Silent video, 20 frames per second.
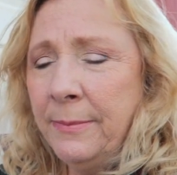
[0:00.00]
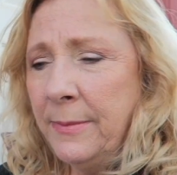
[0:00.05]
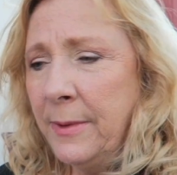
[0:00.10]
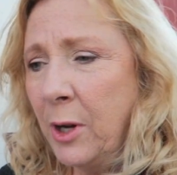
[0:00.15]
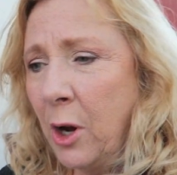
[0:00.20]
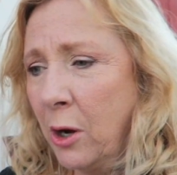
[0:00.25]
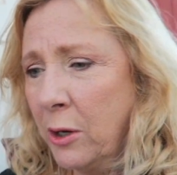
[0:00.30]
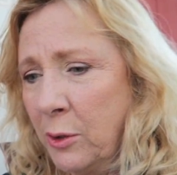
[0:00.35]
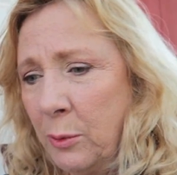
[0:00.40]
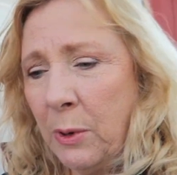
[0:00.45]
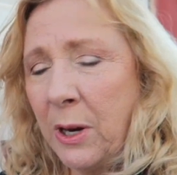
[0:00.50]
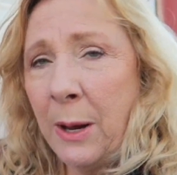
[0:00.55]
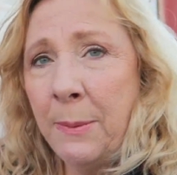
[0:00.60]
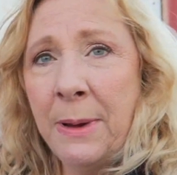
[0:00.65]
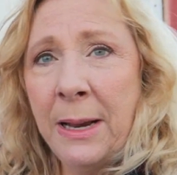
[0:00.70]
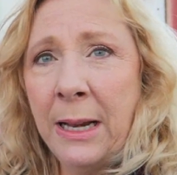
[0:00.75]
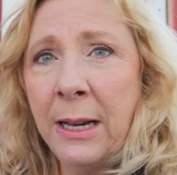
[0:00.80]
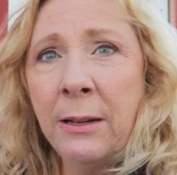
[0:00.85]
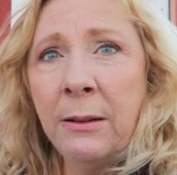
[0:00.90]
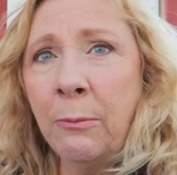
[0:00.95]
Dogs will come
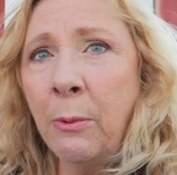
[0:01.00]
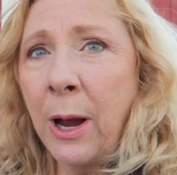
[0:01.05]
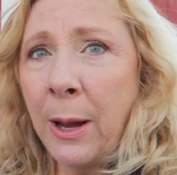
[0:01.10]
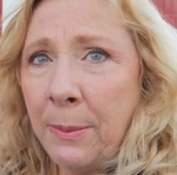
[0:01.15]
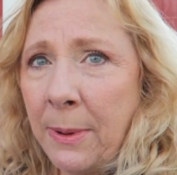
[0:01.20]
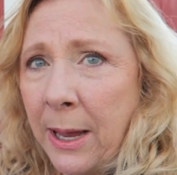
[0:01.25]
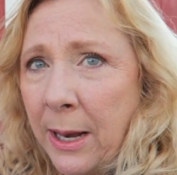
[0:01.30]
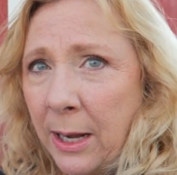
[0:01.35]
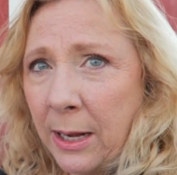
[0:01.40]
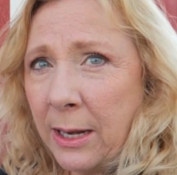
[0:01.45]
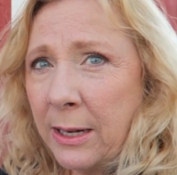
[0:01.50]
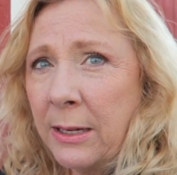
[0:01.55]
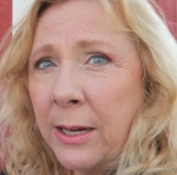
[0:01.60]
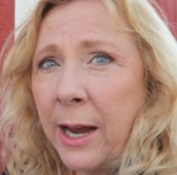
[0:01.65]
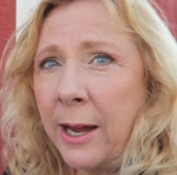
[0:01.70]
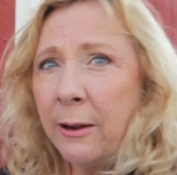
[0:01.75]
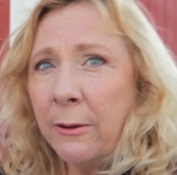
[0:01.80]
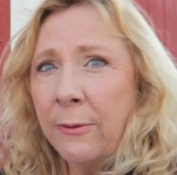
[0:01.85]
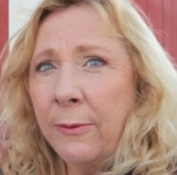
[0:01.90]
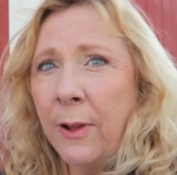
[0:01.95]
in and wipe out an
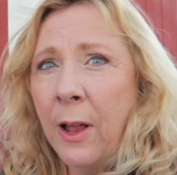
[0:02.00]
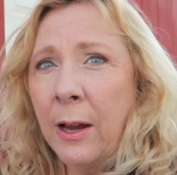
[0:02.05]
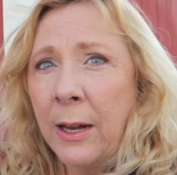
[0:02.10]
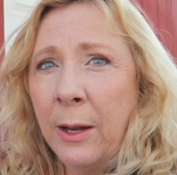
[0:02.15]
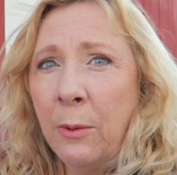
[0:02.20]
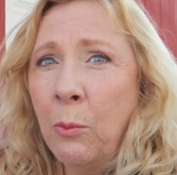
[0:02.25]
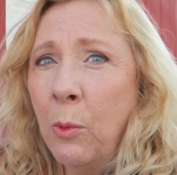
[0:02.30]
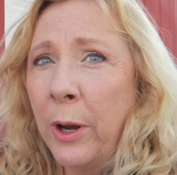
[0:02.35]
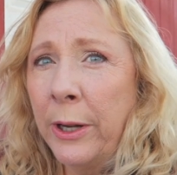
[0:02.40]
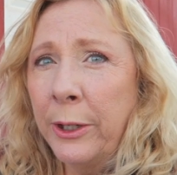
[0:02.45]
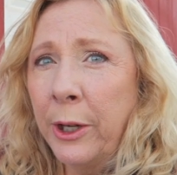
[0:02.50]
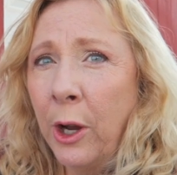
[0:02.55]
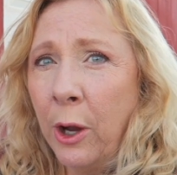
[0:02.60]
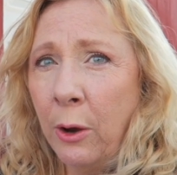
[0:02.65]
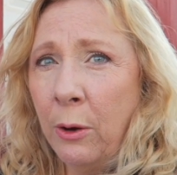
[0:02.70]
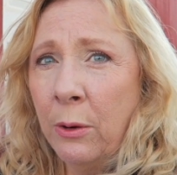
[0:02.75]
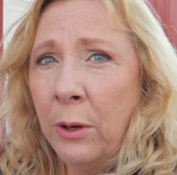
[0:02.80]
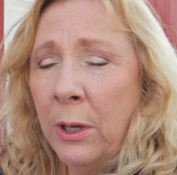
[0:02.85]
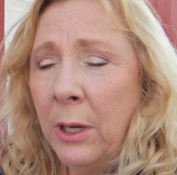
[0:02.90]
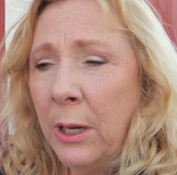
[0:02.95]
entire flock in one
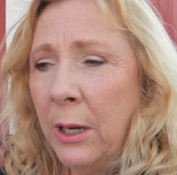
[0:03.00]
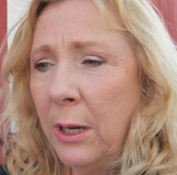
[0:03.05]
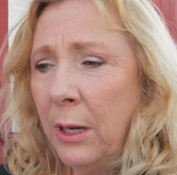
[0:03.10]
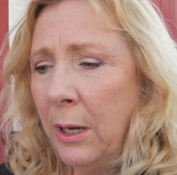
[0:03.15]
go.